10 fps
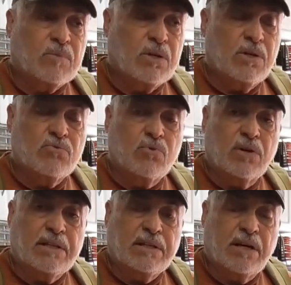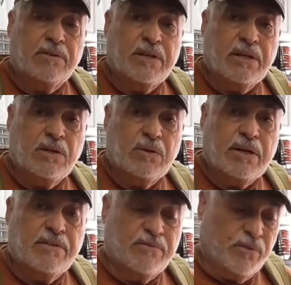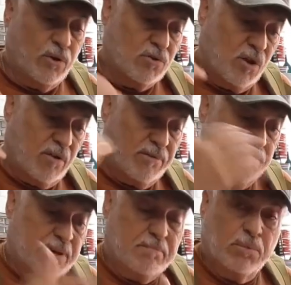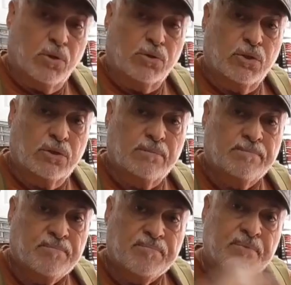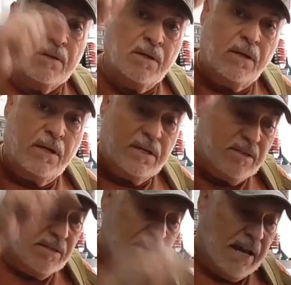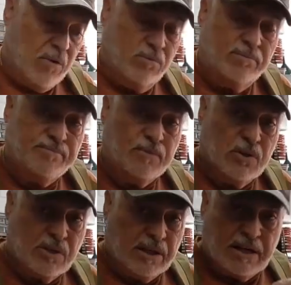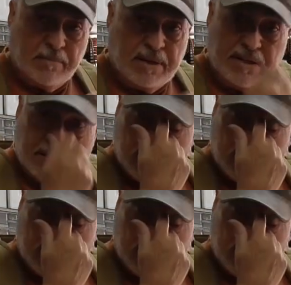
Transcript: he's rolling down the hill and falls off a big boulder, and he's down. There's a lot of places